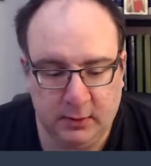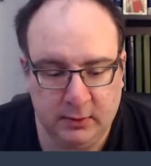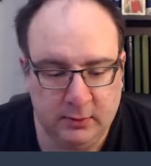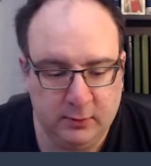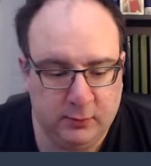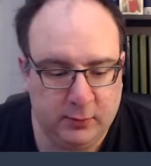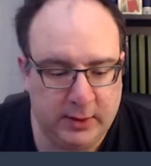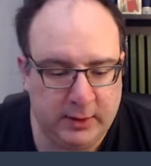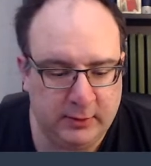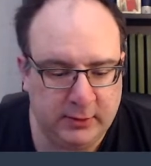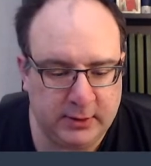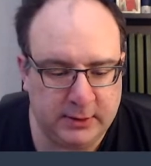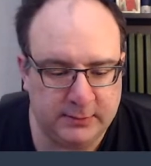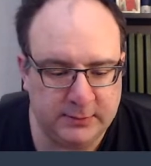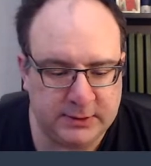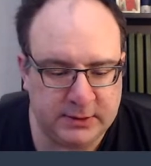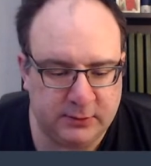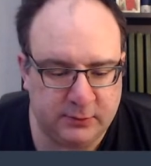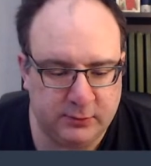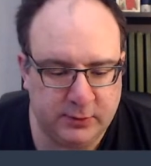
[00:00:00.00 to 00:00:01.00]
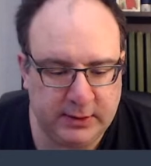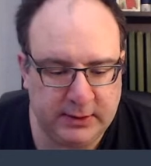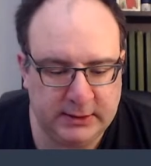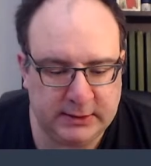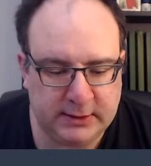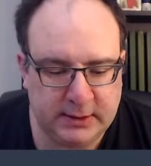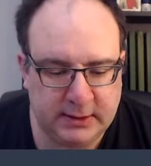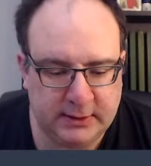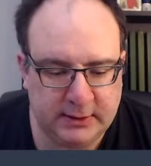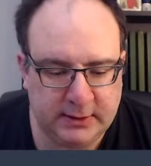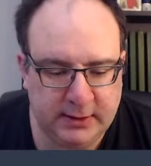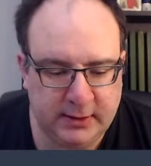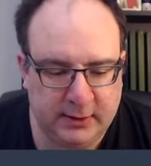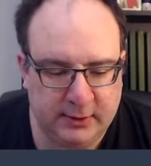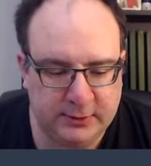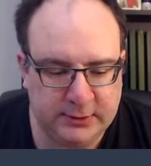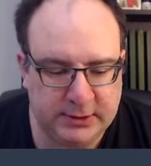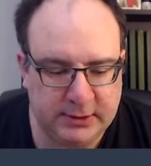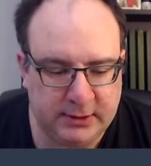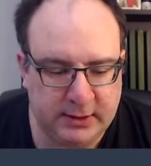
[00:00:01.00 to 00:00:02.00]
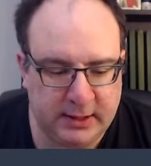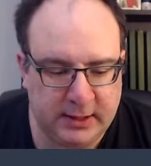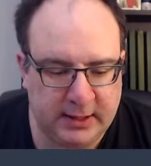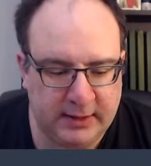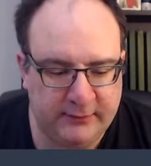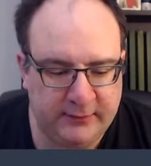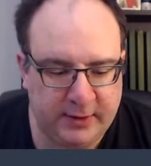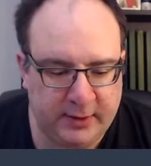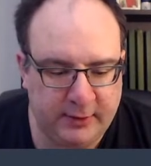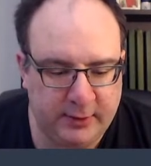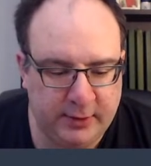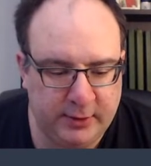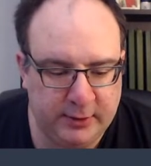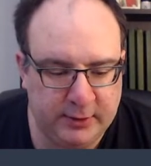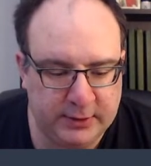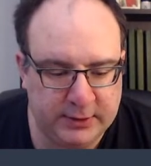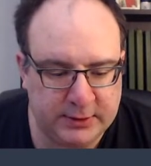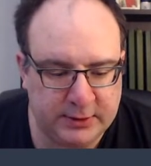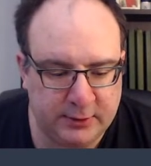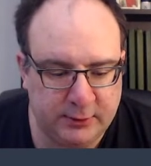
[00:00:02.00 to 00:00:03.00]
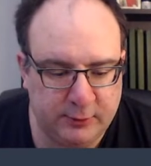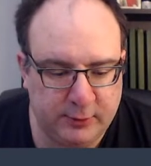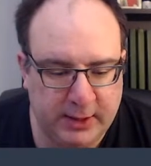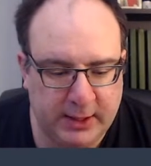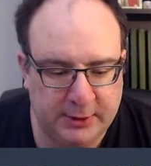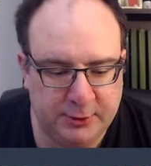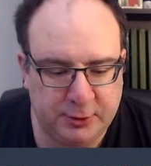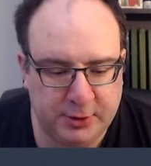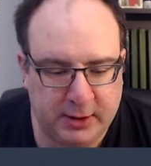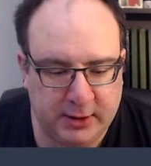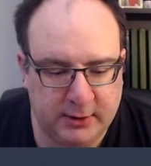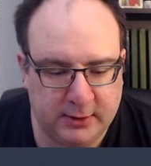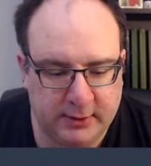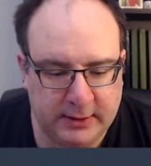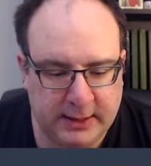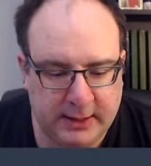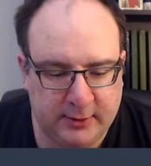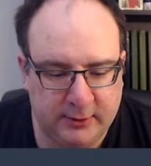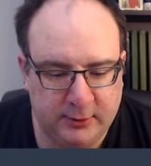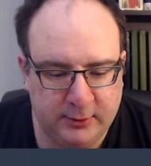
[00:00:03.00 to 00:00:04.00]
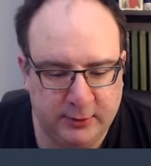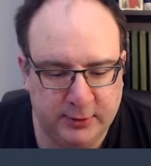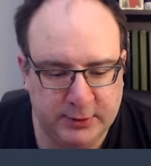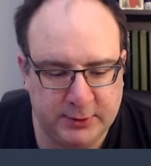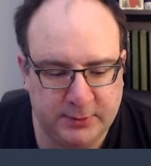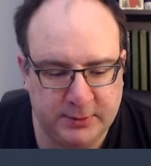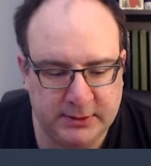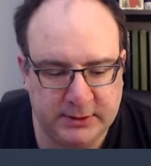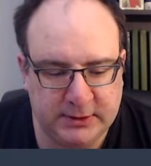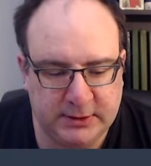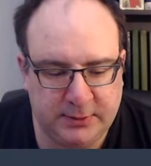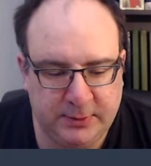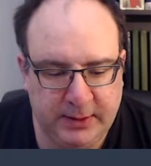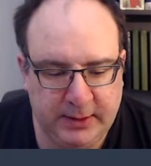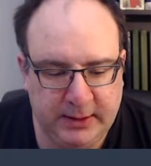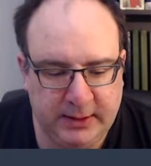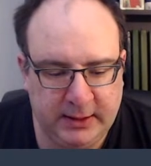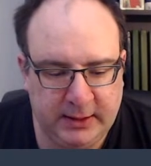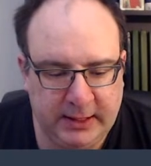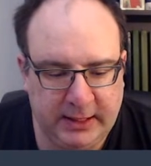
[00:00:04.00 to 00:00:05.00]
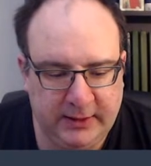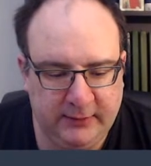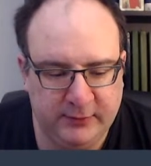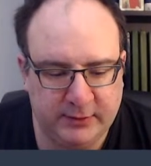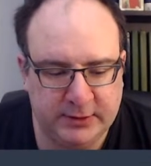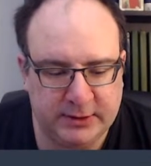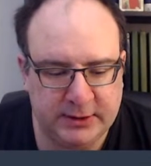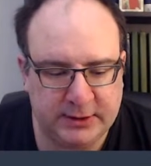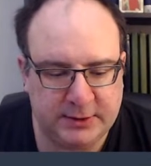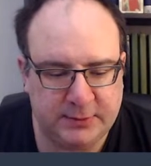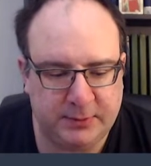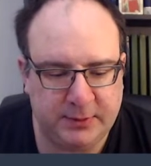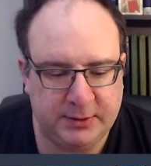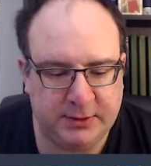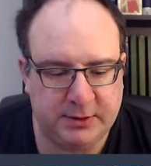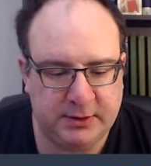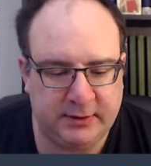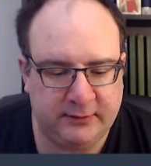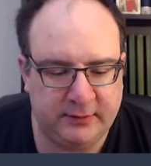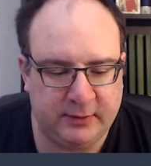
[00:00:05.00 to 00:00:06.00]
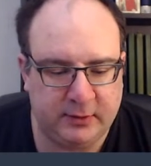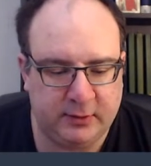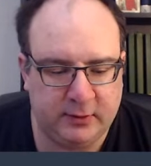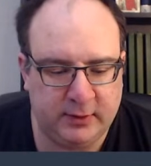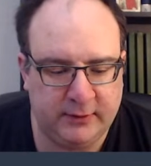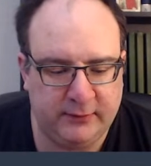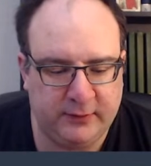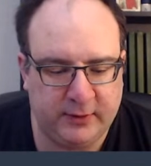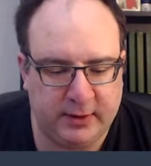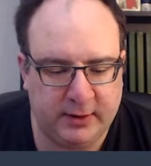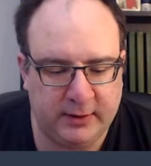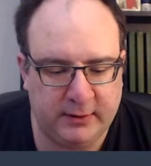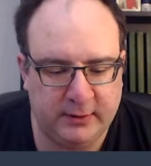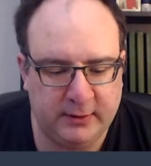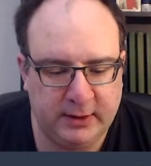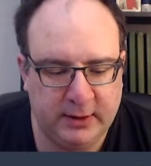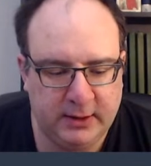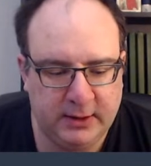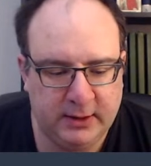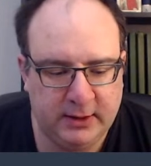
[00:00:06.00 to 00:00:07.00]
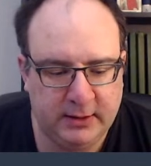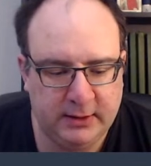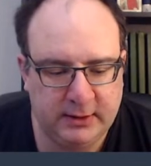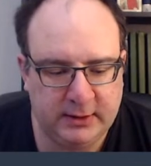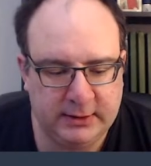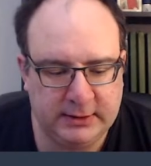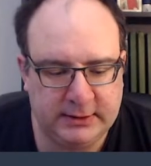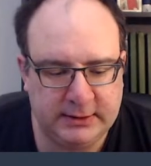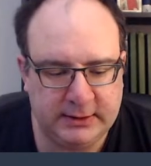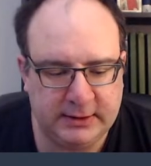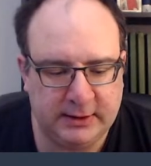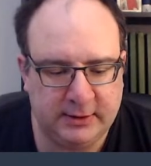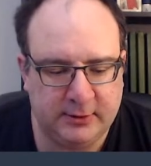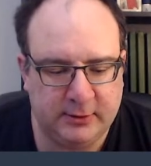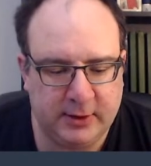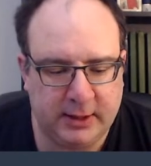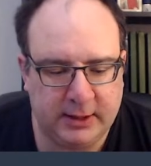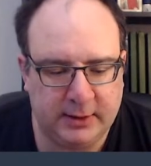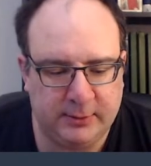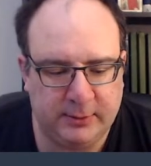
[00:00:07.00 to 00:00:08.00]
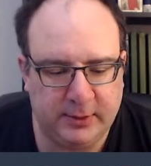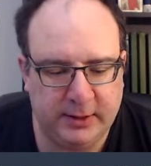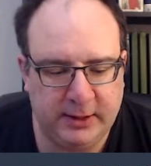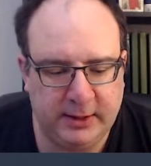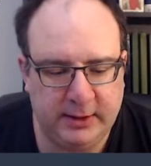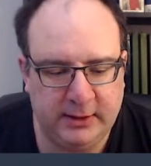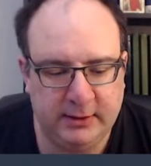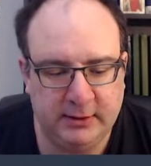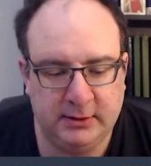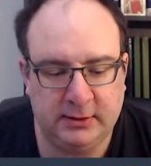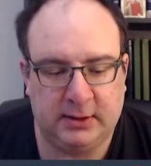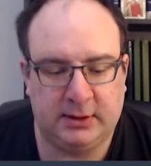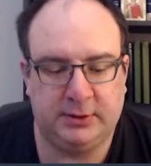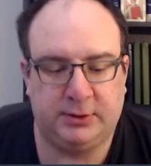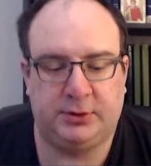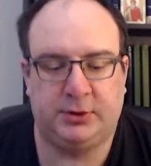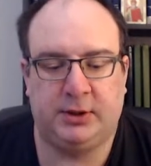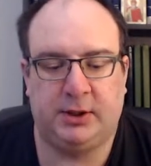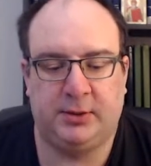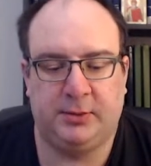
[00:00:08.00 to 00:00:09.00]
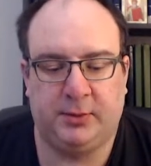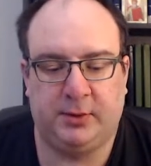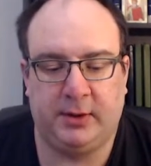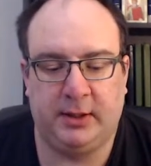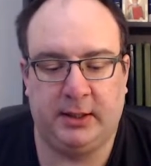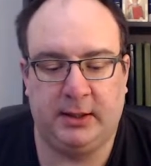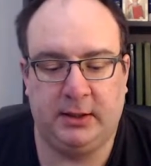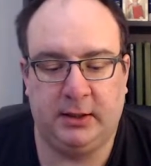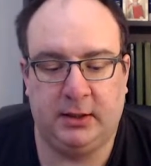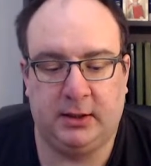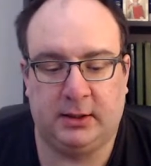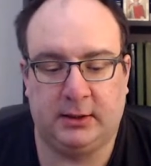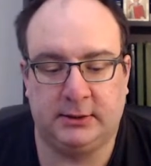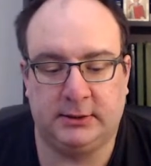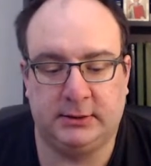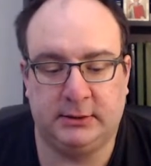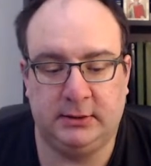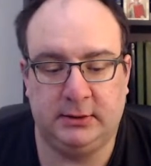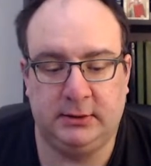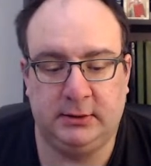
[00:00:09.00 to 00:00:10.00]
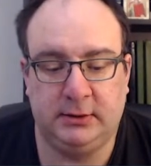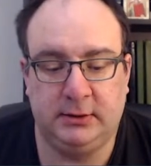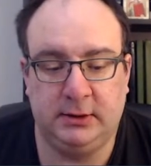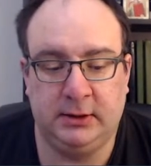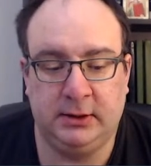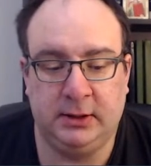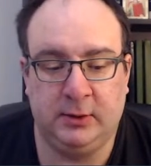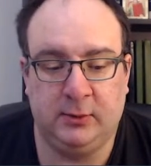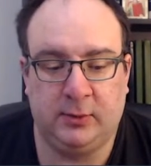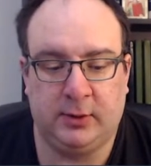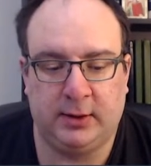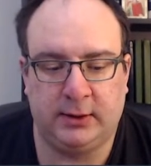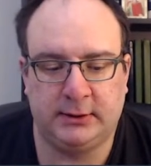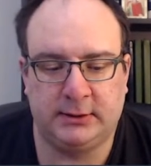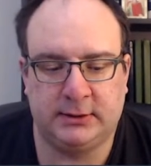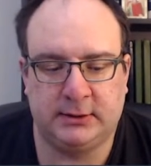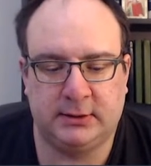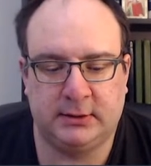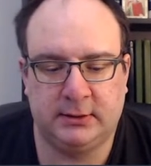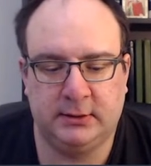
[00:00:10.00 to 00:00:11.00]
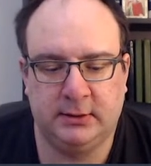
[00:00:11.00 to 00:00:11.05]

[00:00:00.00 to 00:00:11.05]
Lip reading: Welcome to Reason and Theology Live. Now we heard a certain rad track called Alden Roseman speaking evil suspicion of the Holy Father. This is incredibly uncharitable and not nuanced.